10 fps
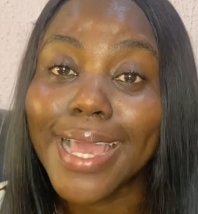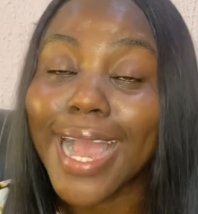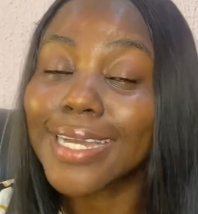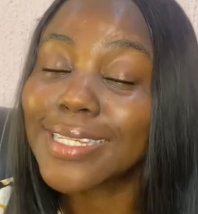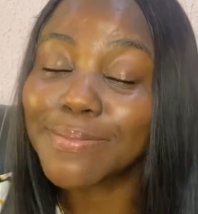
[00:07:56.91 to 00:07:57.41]

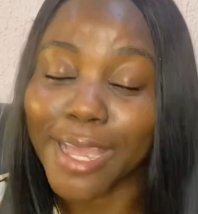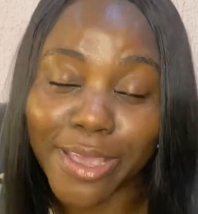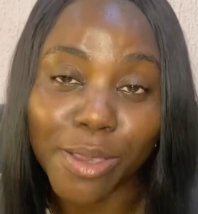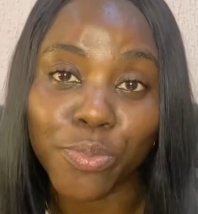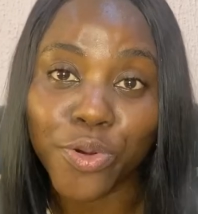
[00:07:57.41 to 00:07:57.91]
Accept that
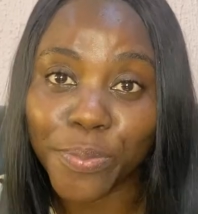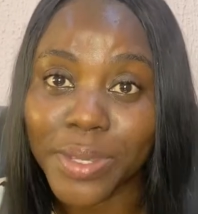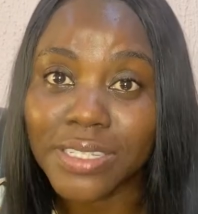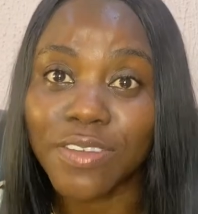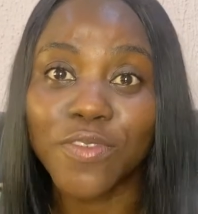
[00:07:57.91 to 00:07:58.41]
you're a broke
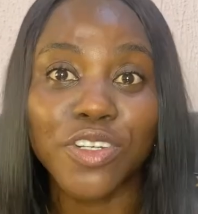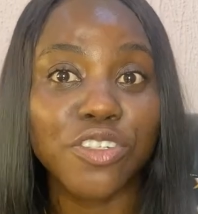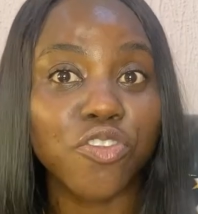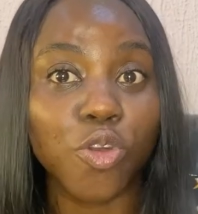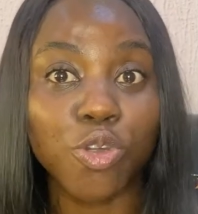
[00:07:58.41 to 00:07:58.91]
person for
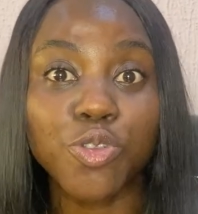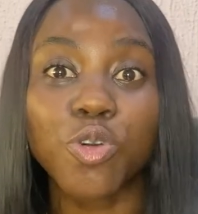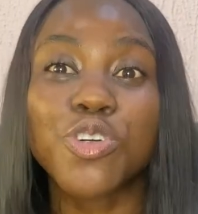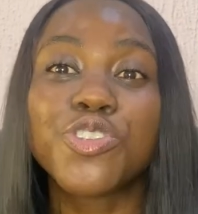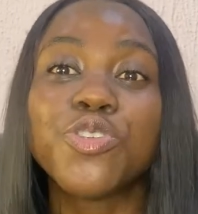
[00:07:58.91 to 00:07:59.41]
this law school,
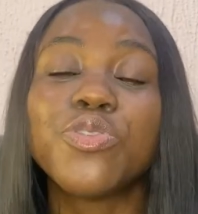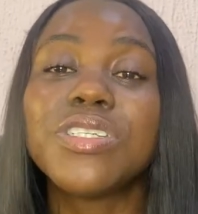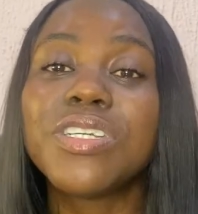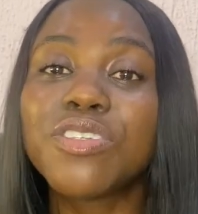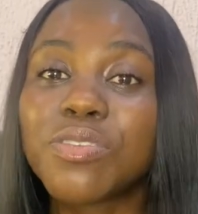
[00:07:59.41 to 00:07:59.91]
because you will
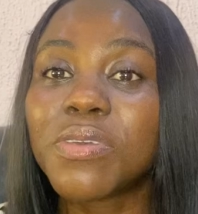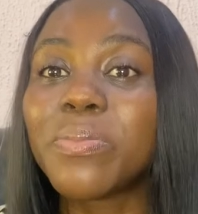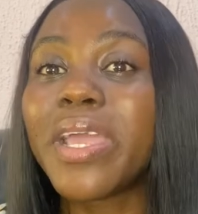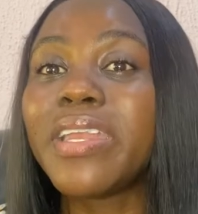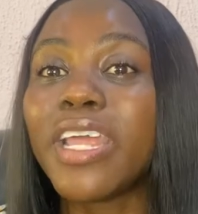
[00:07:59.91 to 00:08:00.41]
need
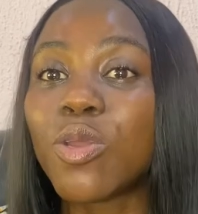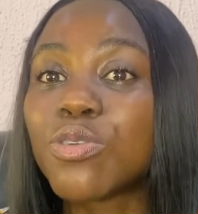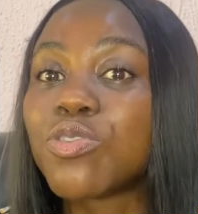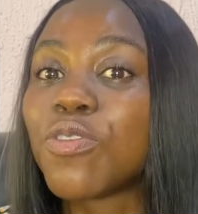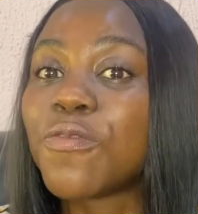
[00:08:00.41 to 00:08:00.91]
buying a lot
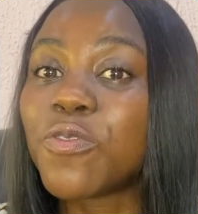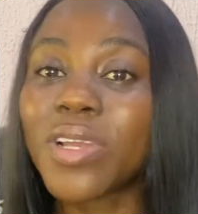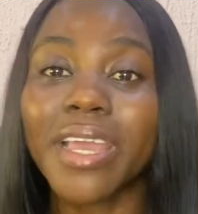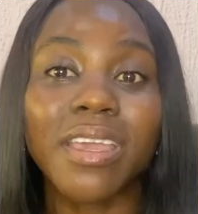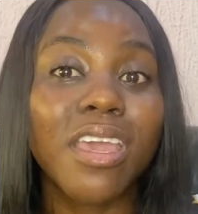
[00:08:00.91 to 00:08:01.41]
of food.
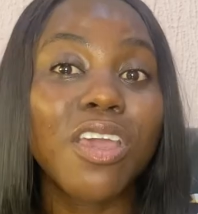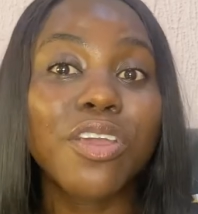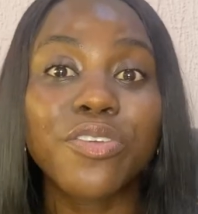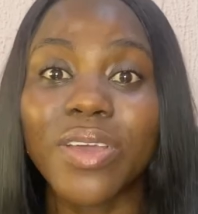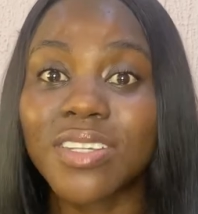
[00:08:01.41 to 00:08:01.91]
Like
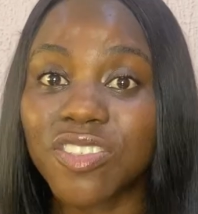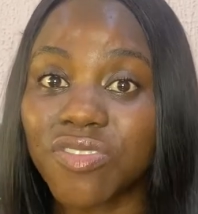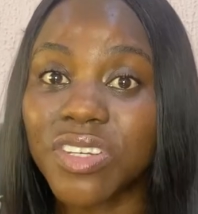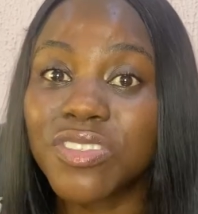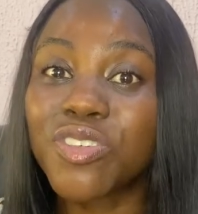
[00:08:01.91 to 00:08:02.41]
you are
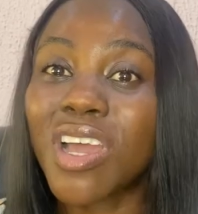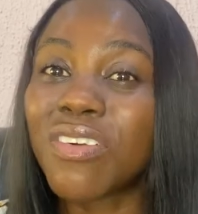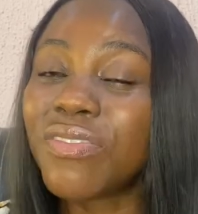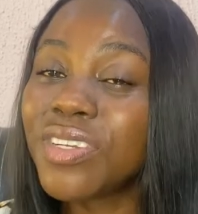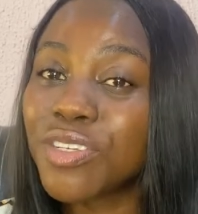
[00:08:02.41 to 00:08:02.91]
stressing, you are
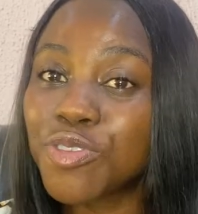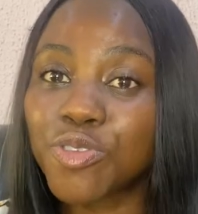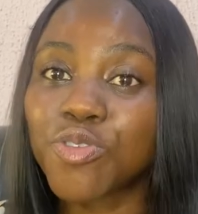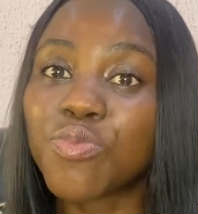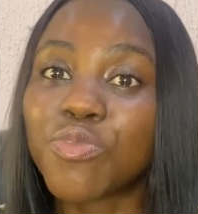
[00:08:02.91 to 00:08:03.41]
reading
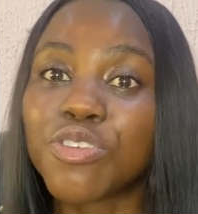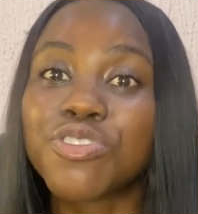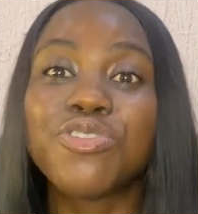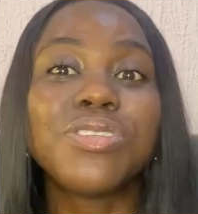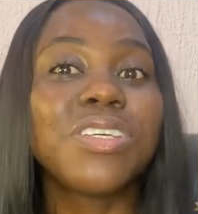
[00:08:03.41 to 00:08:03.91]
so
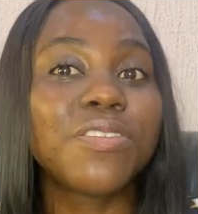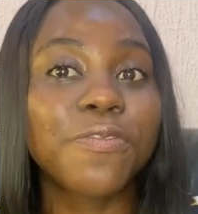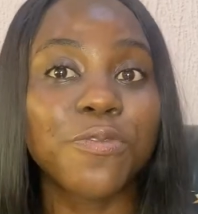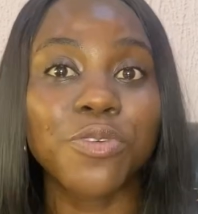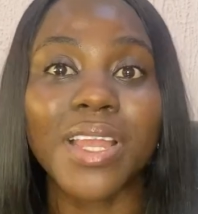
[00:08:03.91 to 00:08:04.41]
much, you need
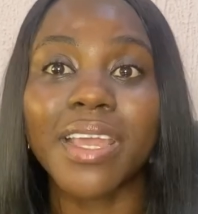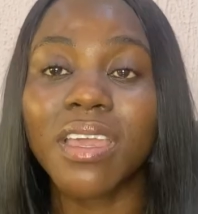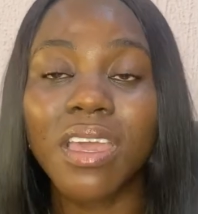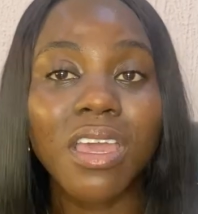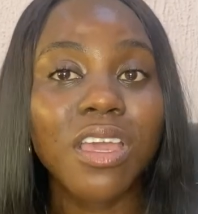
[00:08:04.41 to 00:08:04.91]
food. Like
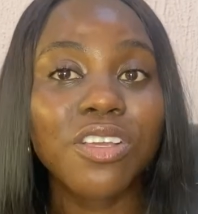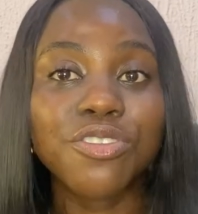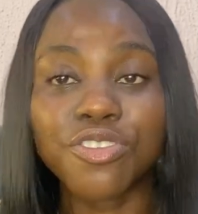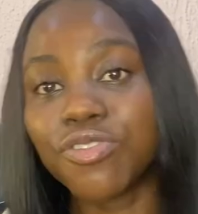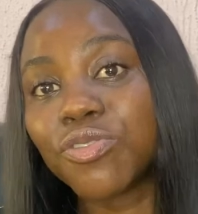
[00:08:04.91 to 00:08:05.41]

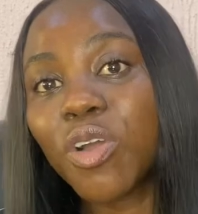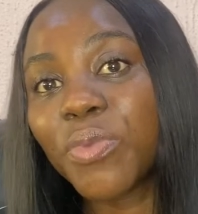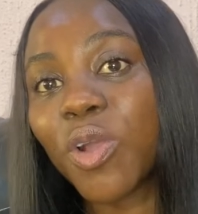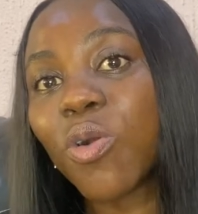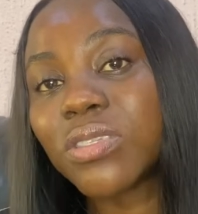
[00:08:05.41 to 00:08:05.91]
you should not
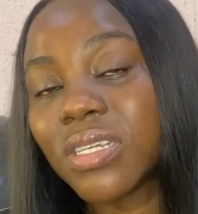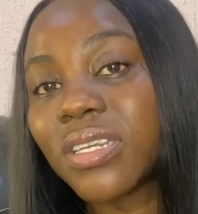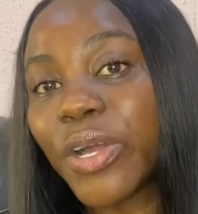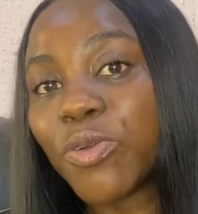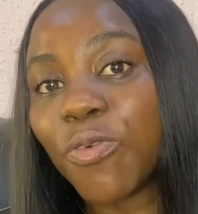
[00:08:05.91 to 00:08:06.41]
be cutting
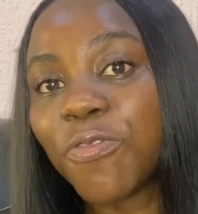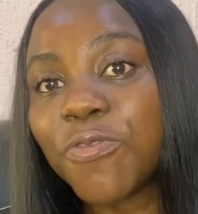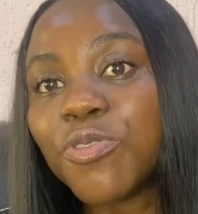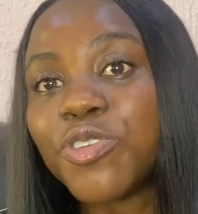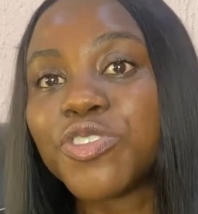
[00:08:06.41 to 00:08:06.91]
down on
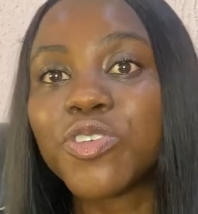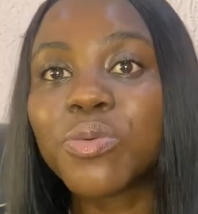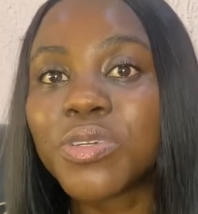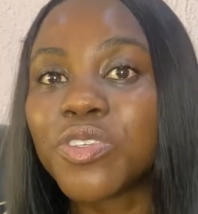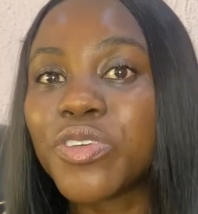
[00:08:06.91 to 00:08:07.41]
food. You should not
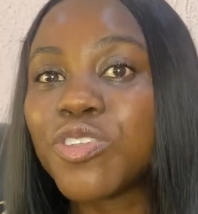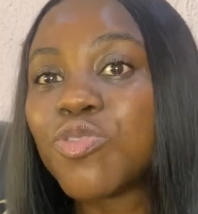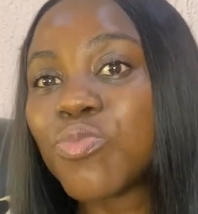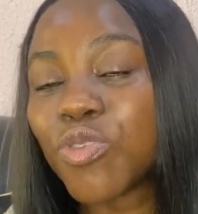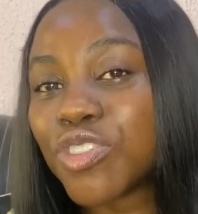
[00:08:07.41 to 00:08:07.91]
be doing
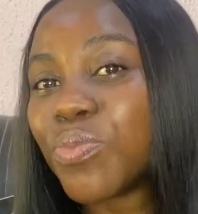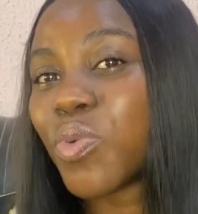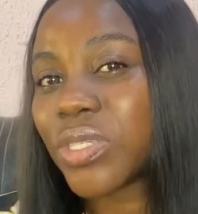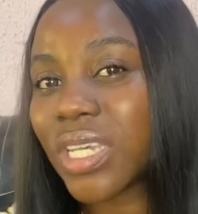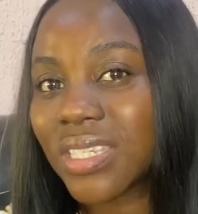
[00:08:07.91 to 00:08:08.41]
too much
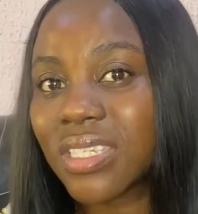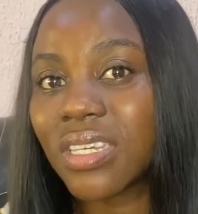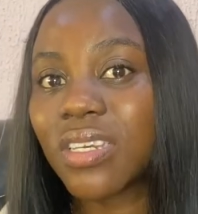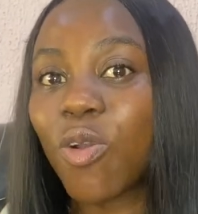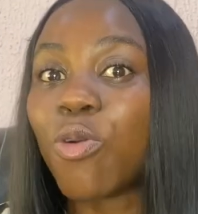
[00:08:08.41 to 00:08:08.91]

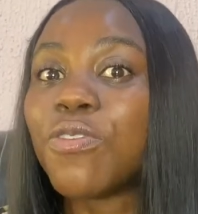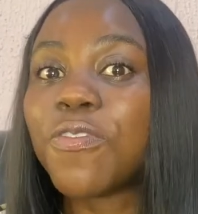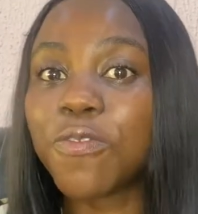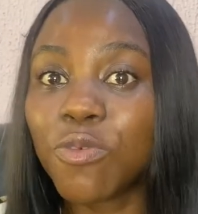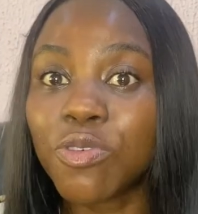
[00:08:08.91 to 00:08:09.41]
budgeting on
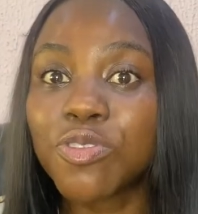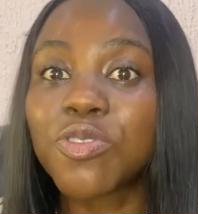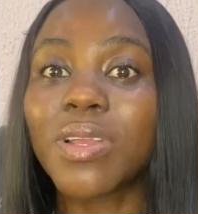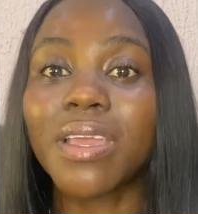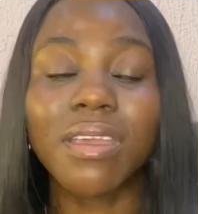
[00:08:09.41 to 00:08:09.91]
food. So
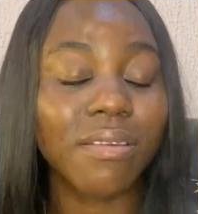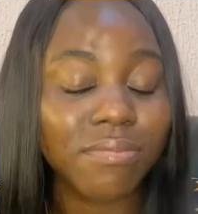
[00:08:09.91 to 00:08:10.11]
like